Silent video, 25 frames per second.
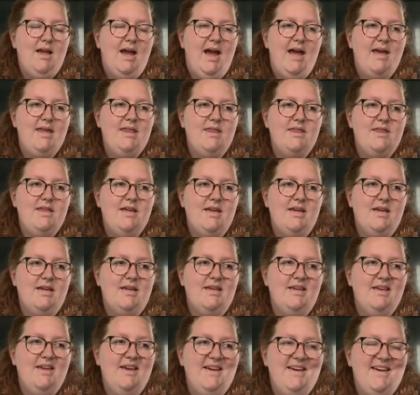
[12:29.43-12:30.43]
I
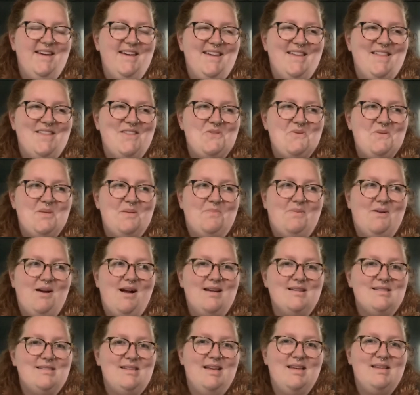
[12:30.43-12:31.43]
think through the
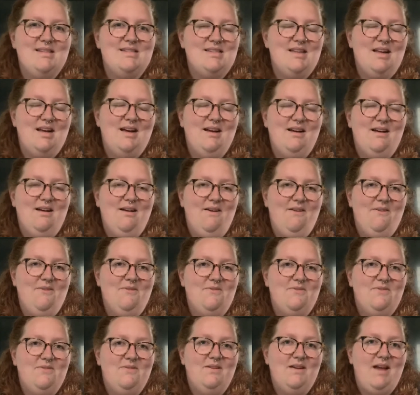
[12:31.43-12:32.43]
process
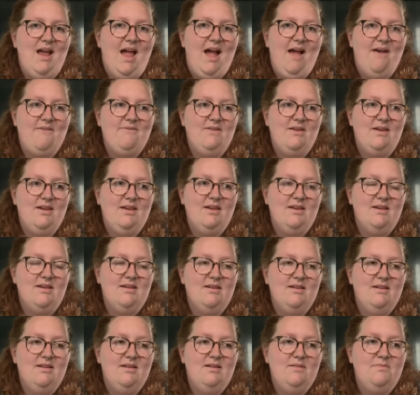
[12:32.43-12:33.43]
of having
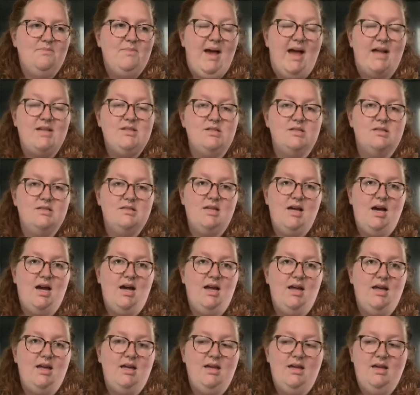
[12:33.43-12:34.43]
Patches
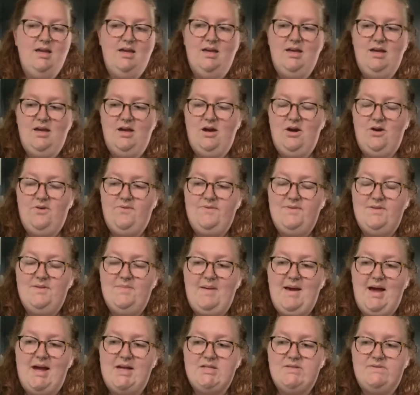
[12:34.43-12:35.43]
die over the
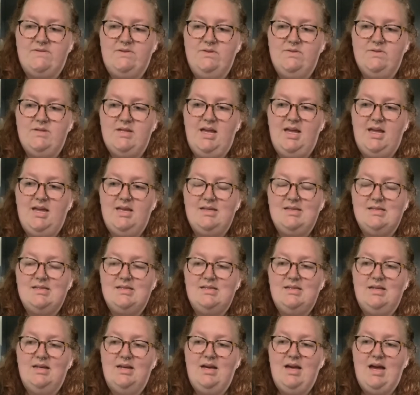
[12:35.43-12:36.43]
past few
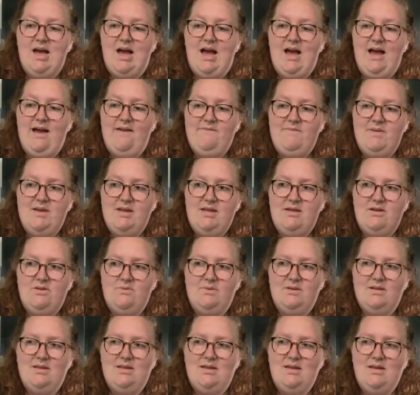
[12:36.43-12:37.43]
days, I've been in a
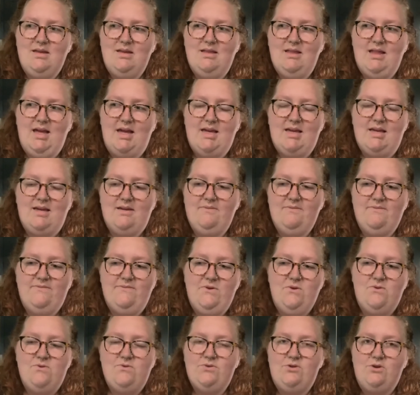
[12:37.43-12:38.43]
really like
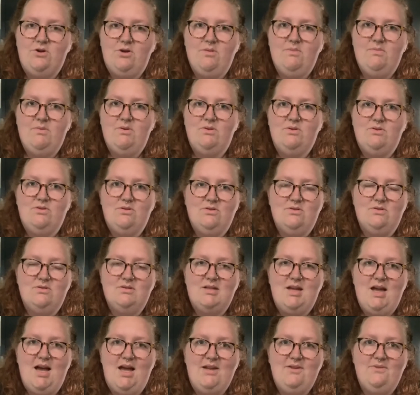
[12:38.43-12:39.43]
vulnerable,
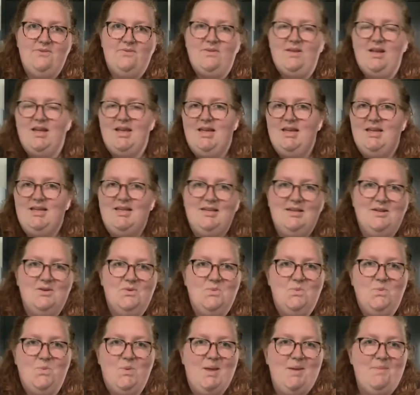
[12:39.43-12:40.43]
kind of like
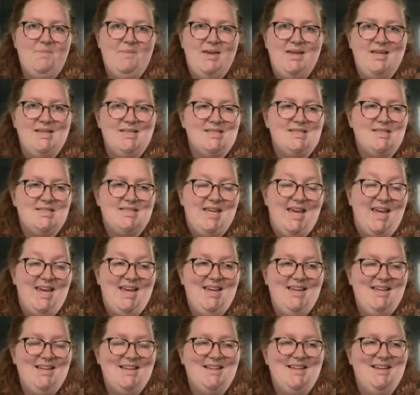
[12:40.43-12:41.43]
weepy
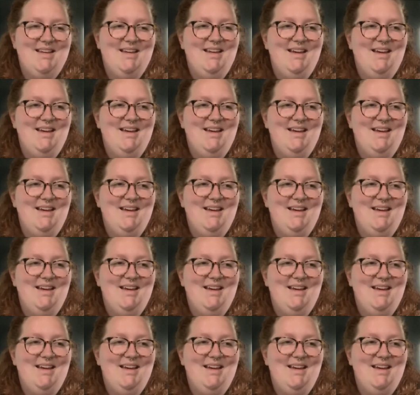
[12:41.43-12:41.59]
state,